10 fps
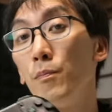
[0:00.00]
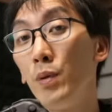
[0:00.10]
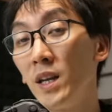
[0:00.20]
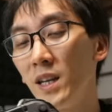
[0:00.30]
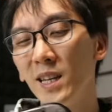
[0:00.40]

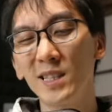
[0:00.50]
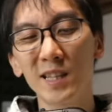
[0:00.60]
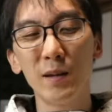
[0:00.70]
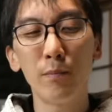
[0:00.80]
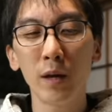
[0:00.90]
but it is
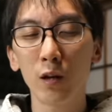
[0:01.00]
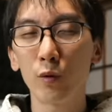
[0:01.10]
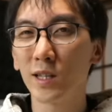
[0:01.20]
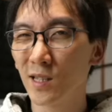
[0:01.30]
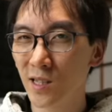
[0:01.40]
in many
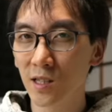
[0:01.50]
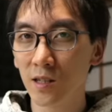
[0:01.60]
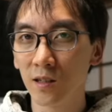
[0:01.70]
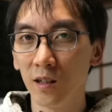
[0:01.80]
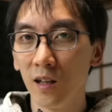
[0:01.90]
ways
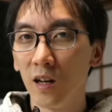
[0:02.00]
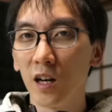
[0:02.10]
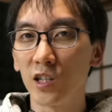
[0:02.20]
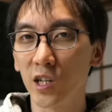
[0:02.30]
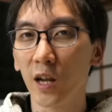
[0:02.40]
still
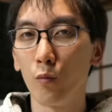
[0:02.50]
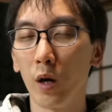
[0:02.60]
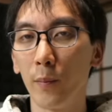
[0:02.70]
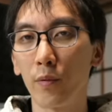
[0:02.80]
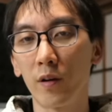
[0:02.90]
a Gen
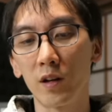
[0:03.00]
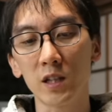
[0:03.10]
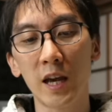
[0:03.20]
1 product,